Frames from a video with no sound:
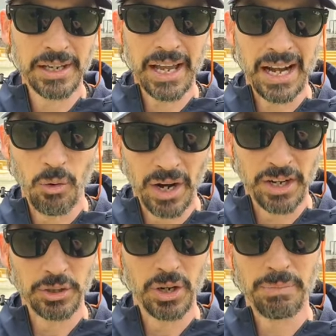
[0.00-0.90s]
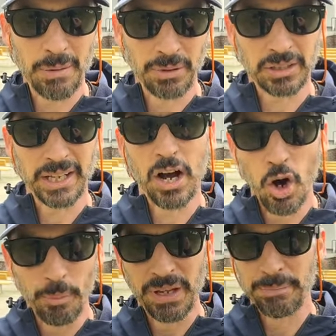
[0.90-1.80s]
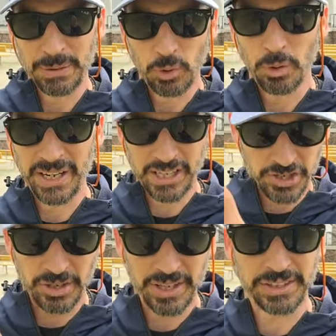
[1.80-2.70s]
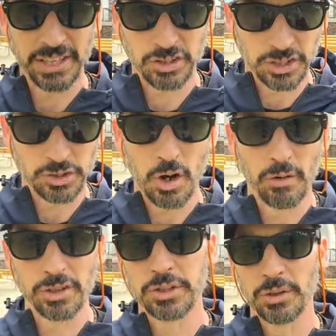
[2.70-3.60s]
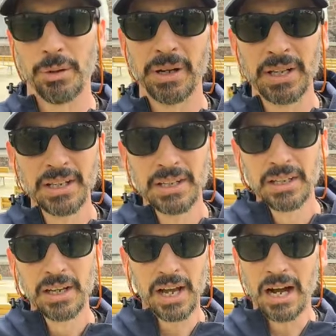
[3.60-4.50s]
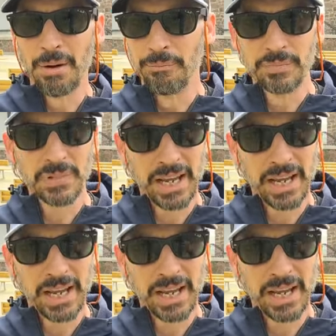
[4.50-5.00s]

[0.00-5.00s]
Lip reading: And I want to do it publicly. I hope that people will make sure that this gets over to them.